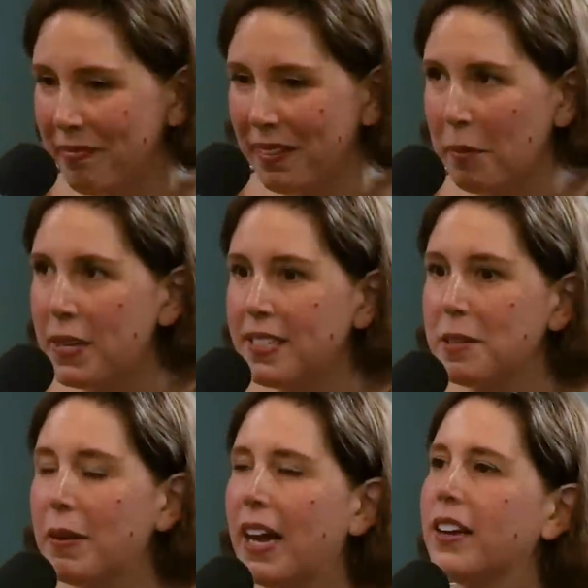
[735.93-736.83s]
A little pissed
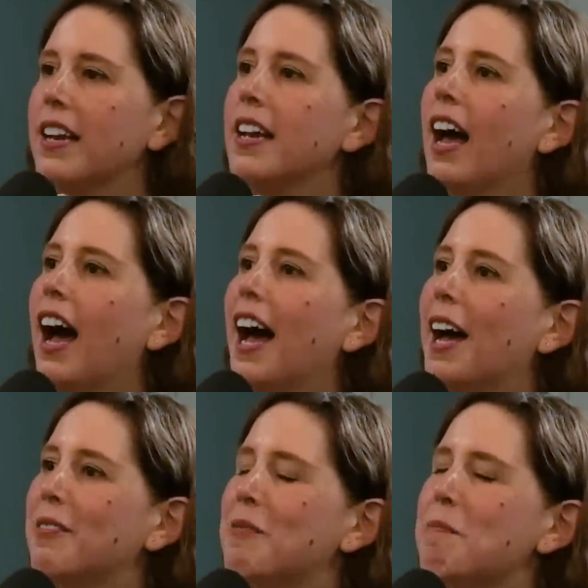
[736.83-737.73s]
about tragic,
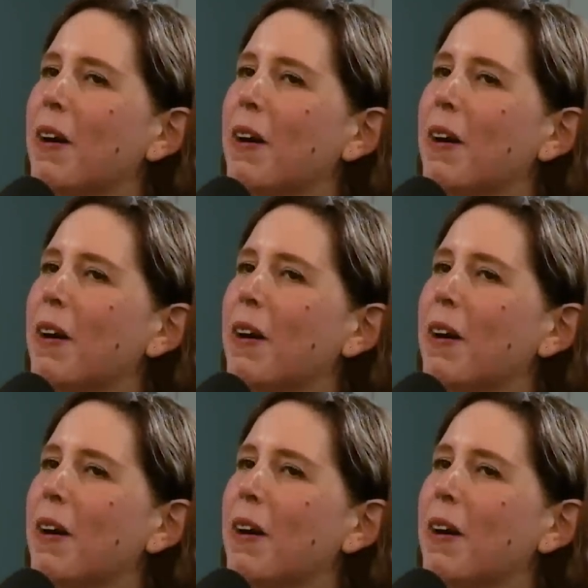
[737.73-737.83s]
um,